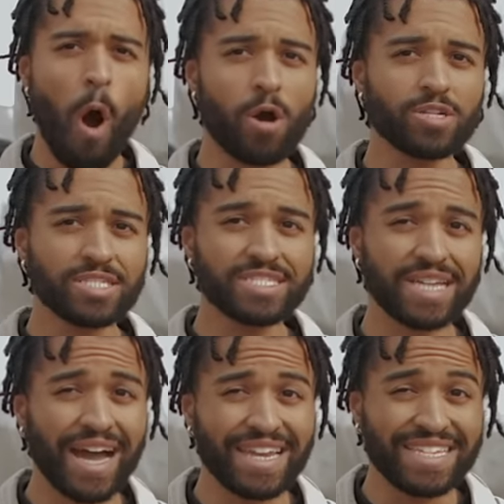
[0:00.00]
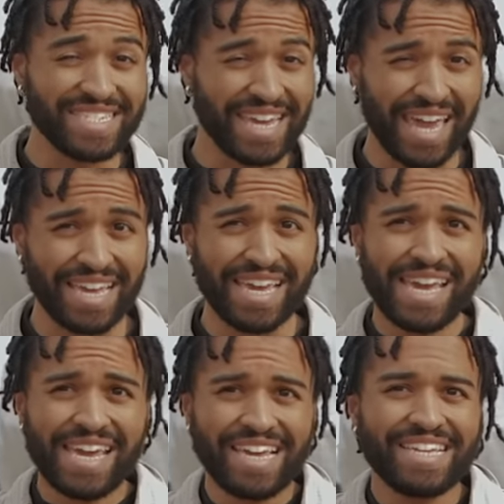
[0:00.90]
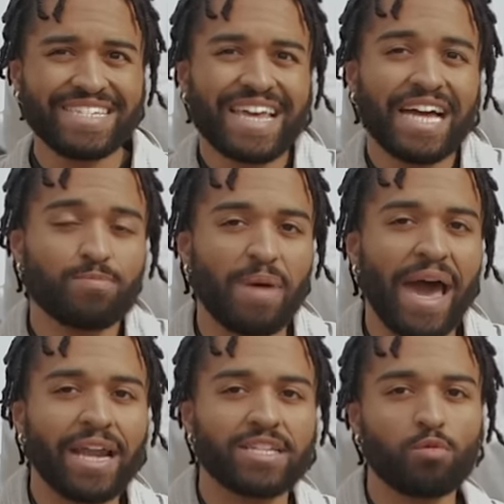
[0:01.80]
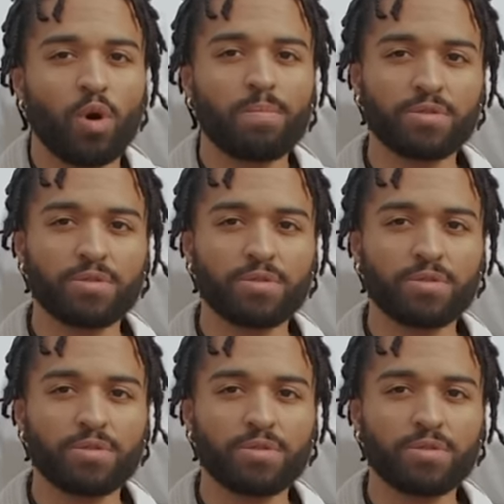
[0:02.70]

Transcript: our society today is as bad as the one